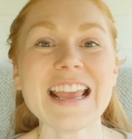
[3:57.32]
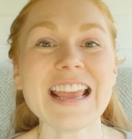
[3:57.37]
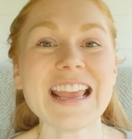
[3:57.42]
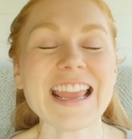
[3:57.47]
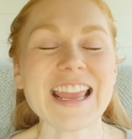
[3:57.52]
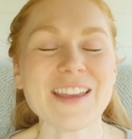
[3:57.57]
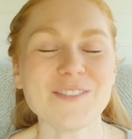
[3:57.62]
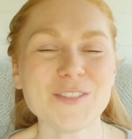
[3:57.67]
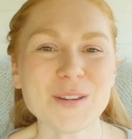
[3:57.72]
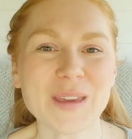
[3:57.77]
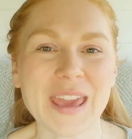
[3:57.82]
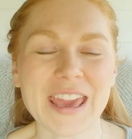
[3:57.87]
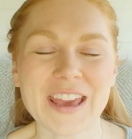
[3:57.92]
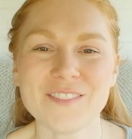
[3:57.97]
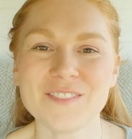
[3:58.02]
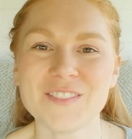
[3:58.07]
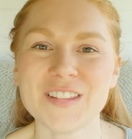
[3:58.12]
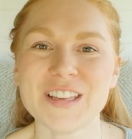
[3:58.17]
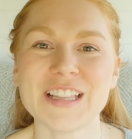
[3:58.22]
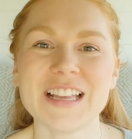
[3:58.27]
If you
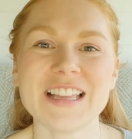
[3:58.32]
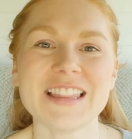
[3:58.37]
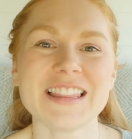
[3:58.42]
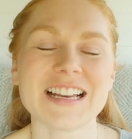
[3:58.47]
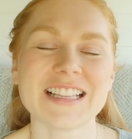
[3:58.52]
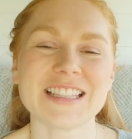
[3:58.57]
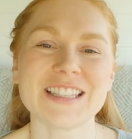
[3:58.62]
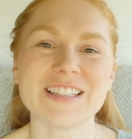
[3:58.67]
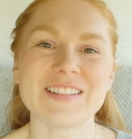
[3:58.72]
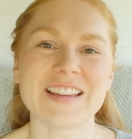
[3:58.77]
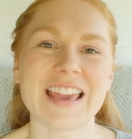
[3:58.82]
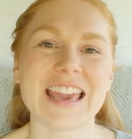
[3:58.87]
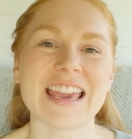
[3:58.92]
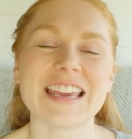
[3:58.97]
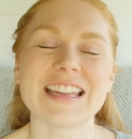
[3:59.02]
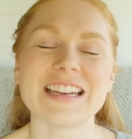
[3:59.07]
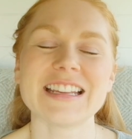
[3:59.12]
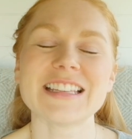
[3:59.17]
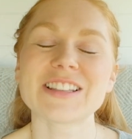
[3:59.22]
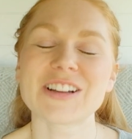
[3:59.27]
can't feel it, that's okay.
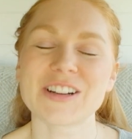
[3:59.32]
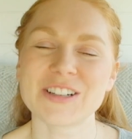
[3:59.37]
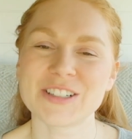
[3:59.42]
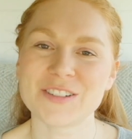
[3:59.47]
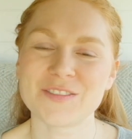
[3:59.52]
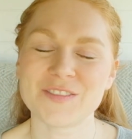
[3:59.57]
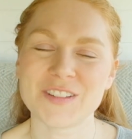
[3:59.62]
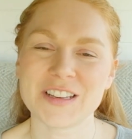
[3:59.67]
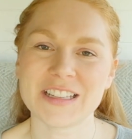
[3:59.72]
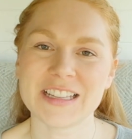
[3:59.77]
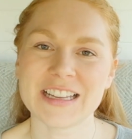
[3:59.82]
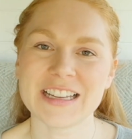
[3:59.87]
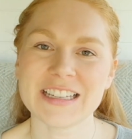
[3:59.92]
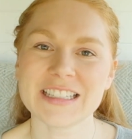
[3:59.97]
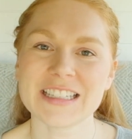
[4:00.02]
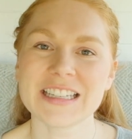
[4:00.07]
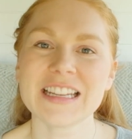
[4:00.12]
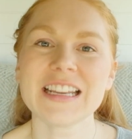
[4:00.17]
It is hard to feel it.